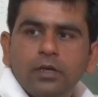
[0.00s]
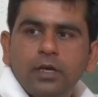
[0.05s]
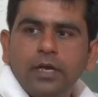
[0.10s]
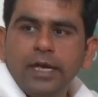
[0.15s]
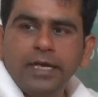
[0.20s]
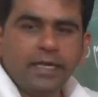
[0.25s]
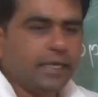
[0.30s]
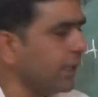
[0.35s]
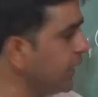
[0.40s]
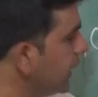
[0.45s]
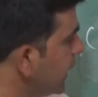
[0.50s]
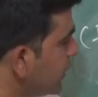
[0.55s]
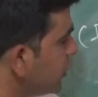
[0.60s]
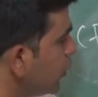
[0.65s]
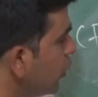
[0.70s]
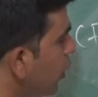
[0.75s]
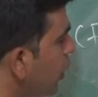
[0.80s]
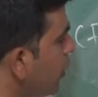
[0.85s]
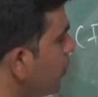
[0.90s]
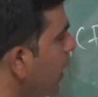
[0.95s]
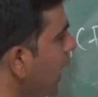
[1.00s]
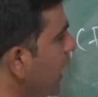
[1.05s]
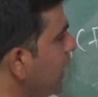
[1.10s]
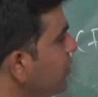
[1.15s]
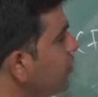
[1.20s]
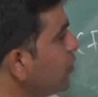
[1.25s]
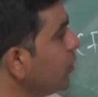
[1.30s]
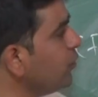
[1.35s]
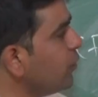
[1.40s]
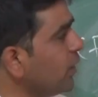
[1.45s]
integration over
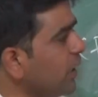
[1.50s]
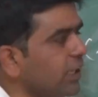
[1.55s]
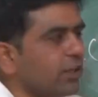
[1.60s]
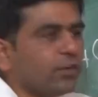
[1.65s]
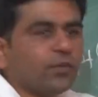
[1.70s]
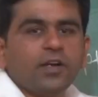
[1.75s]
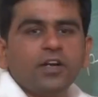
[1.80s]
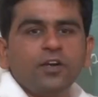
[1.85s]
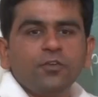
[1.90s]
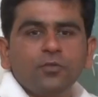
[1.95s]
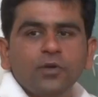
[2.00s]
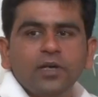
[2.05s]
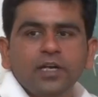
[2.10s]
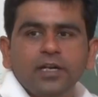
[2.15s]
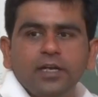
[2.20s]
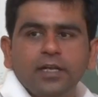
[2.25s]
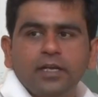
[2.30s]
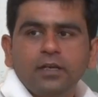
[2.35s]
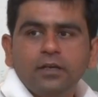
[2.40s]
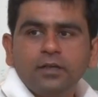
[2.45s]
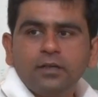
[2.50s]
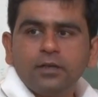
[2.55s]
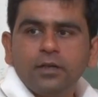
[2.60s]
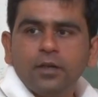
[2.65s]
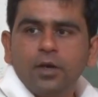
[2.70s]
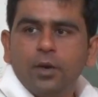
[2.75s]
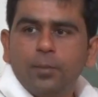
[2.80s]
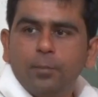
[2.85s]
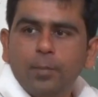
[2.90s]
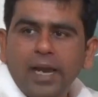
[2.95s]
minus infinity to infinity
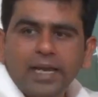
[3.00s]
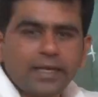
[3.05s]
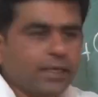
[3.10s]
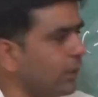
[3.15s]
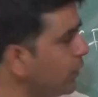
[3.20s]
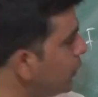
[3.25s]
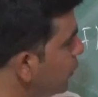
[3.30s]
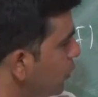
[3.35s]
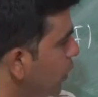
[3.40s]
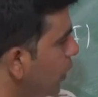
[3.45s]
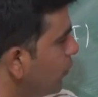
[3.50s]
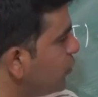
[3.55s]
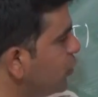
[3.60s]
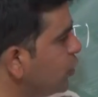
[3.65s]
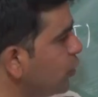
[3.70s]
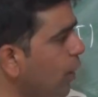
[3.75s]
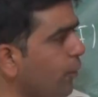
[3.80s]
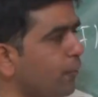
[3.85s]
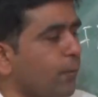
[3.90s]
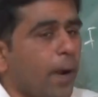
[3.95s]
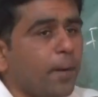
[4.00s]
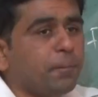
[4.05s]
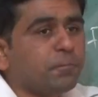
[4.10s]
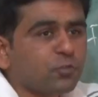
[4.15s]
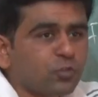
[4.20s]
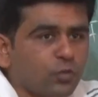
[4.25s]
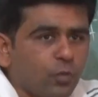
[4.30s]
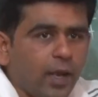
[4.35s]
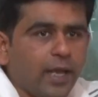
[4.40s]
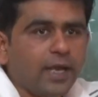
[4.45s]
magnitude of g of f
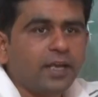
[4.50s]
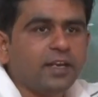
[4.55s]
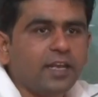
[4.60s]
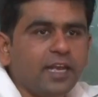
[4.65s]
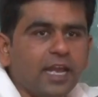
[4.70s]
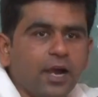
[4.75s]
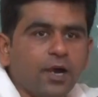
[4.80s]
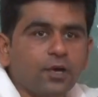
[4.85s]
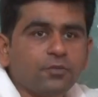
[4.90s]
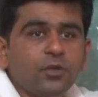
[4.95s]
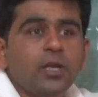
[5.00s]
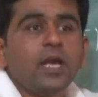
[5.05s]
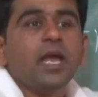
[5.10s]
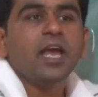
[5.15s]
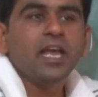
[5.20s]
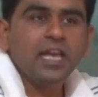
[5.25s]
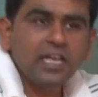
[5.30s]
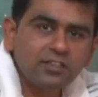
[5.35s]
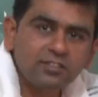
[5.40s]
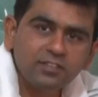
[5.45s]
square df is